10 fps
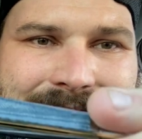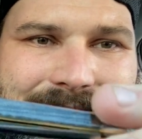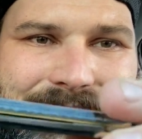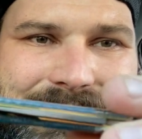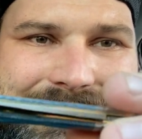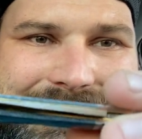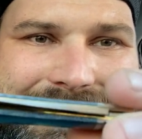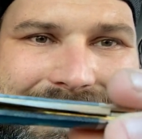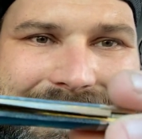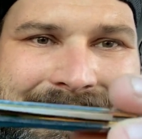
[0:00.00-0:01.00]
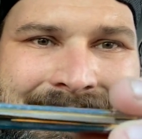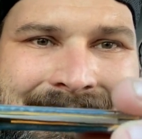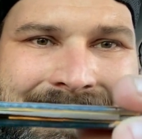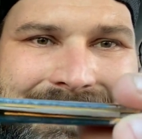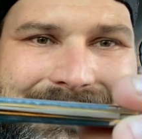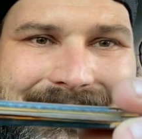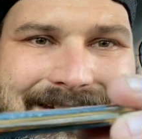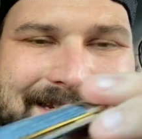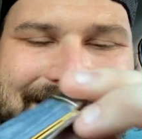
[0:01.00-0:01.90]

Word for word: Look at that. Look at